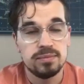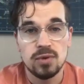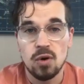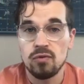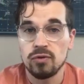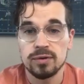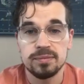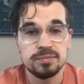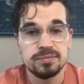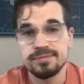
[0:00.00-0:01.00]

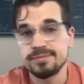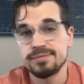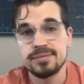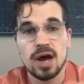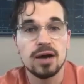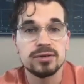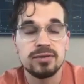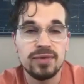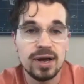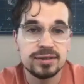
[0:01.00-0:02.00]
over hundreds of
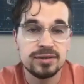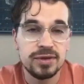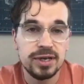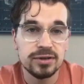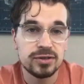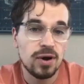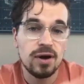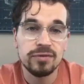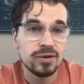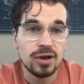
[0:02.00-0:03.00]
thousands of years or
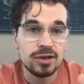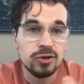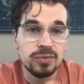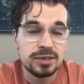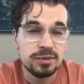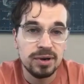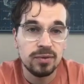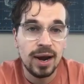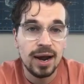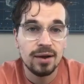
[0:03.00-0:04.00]
however long humans have been
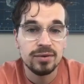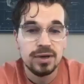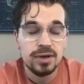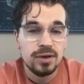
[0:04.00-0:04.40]
around,